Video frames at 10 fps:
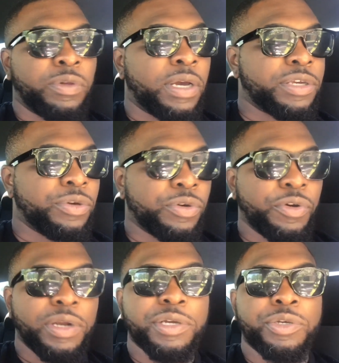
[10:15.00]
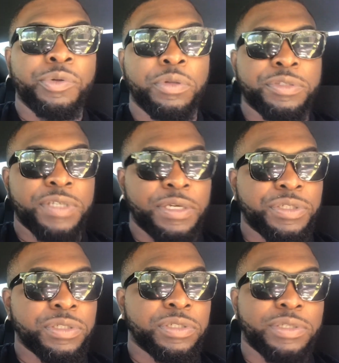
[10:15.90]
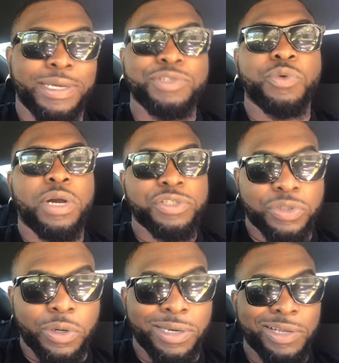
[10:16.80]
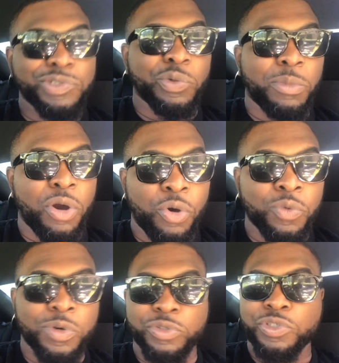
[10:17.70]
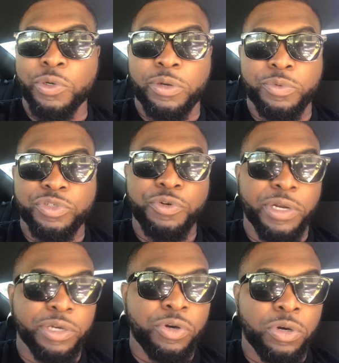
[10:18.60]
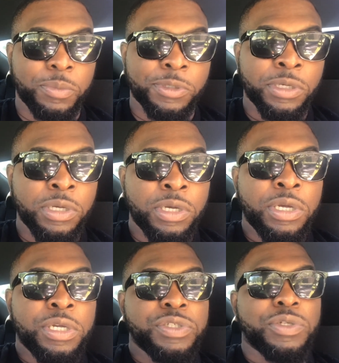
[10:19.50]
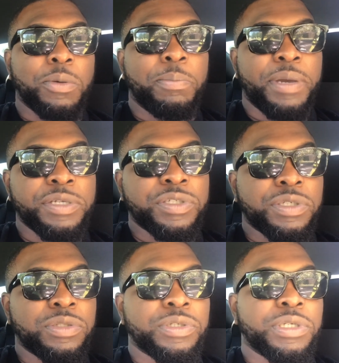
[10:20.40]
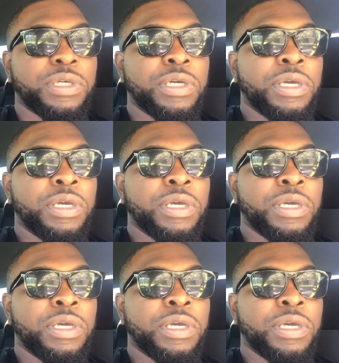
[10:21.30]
like your credit utilization. That's where I started. That's where my homework started, was Credit Karma. So basically,